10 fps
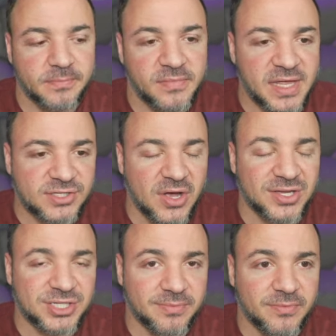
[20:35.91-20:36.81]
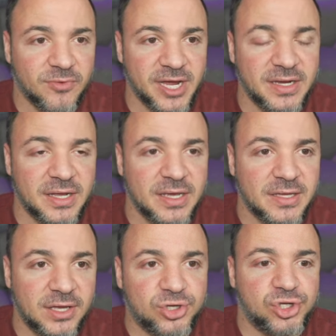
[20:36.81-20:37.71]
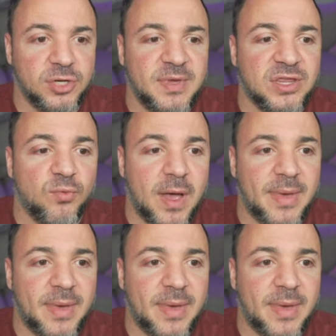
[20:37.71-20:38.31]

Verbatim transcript: That's awesome, right? It should be the web